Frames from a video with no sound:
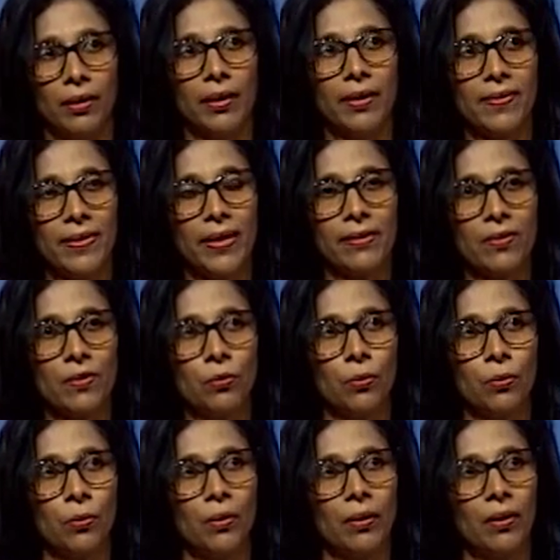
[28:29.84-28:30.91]
is that so?
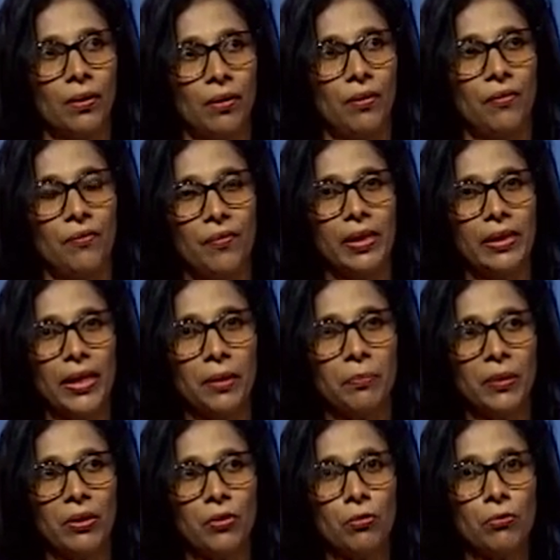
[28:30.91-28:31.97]
Will that
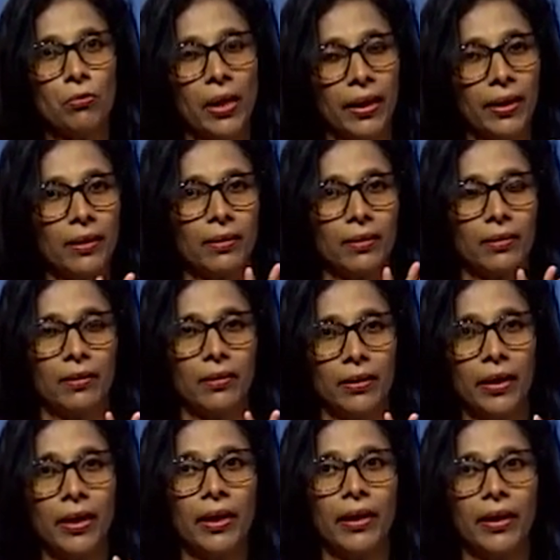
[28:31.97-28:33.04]
be true? Like,
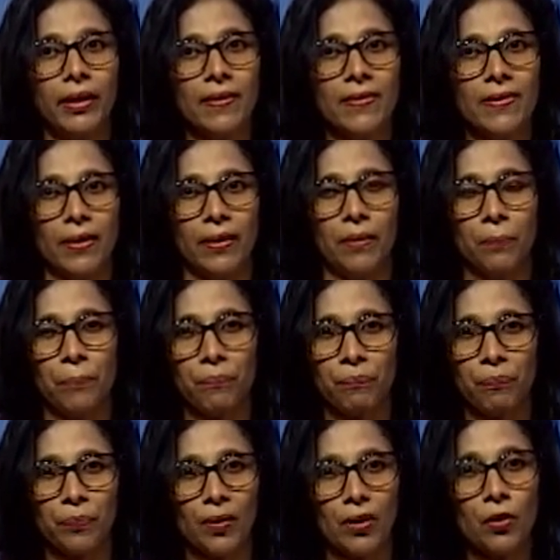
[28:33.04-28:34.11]
he is
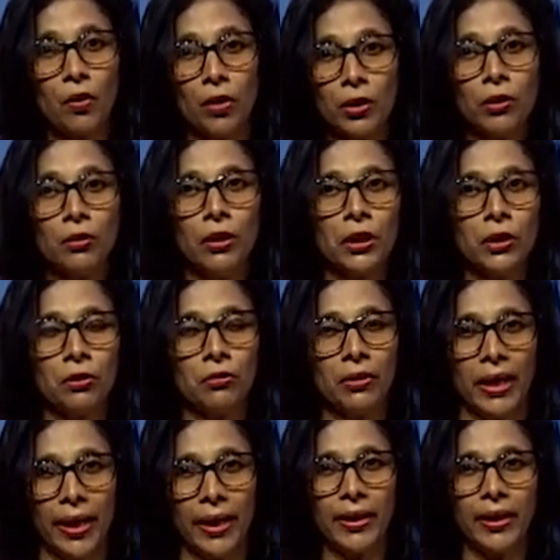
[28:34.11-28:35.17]
not going to
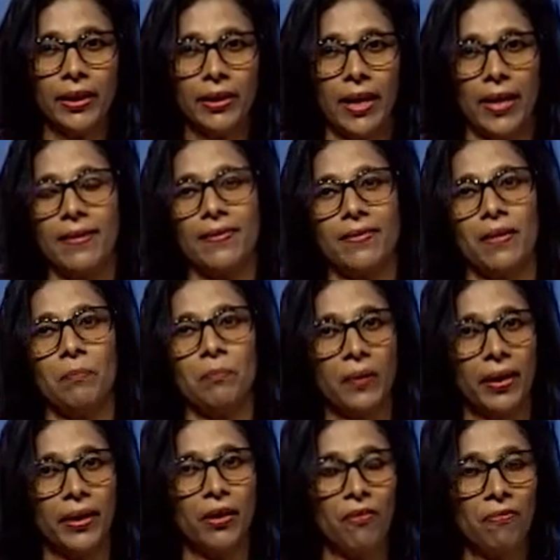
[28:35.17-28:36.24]
take it as some
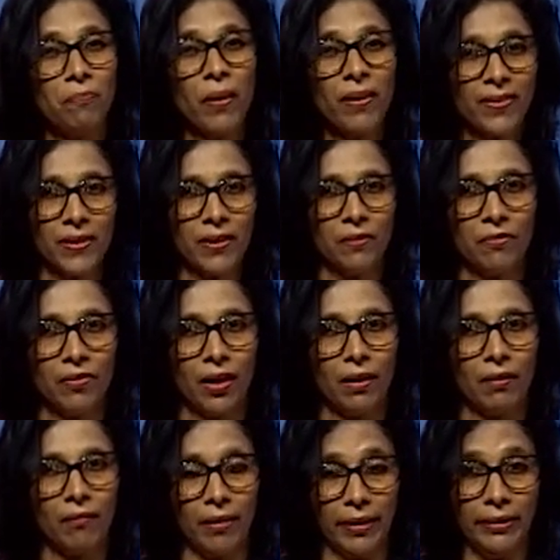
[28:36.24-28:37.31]
kind of positive thing,
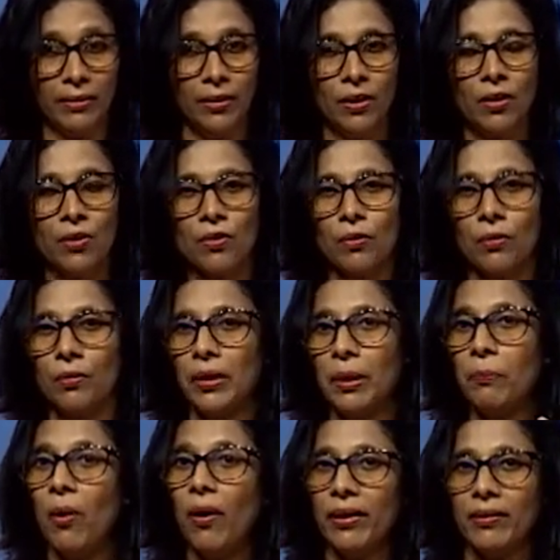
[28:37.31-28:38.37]
right. So, the
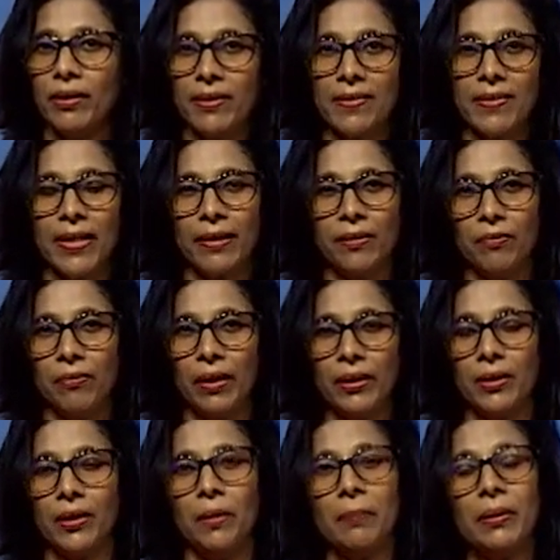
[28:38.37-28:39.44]
boy thinks that what
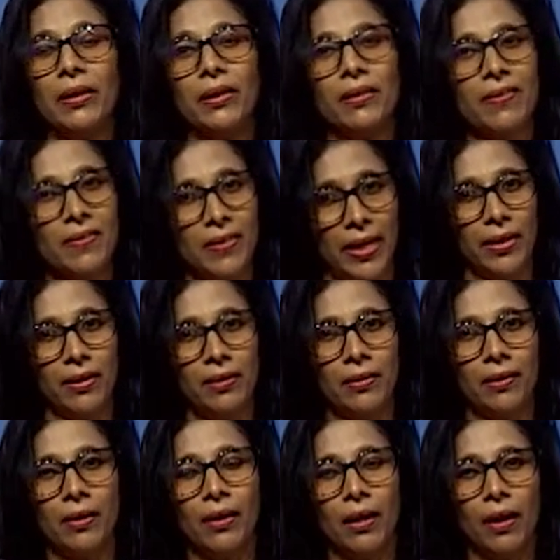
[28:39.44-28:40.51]
the bird said
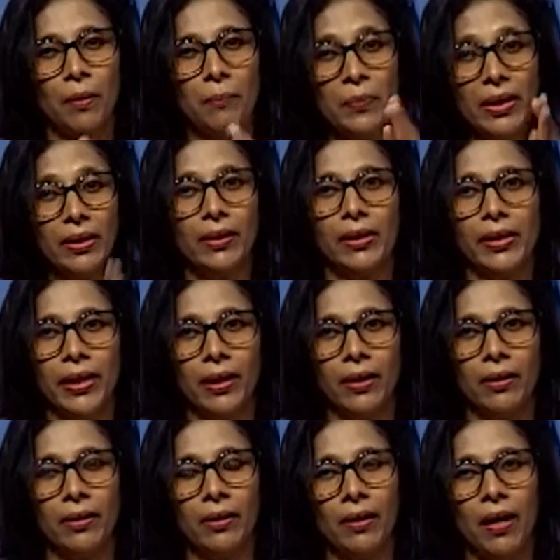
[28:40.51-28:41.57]
are merely
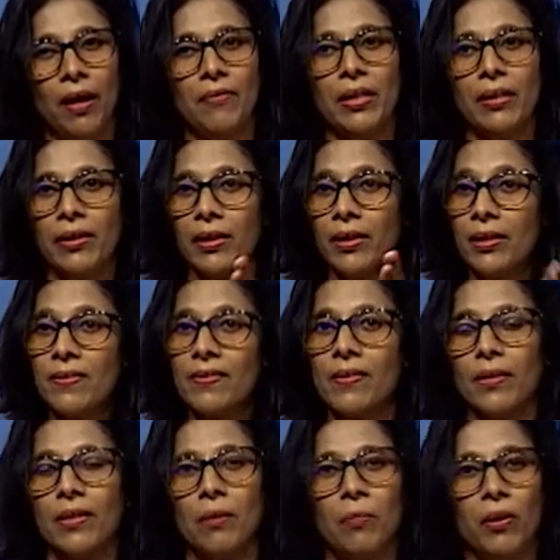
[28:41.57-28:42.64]
having the
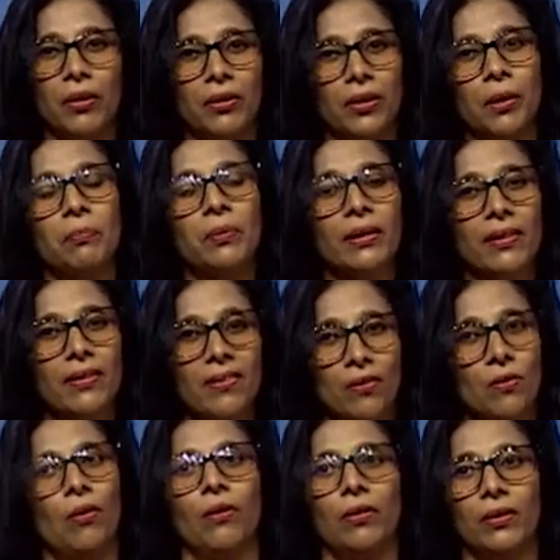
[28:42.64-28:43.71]
concern about the bird's song,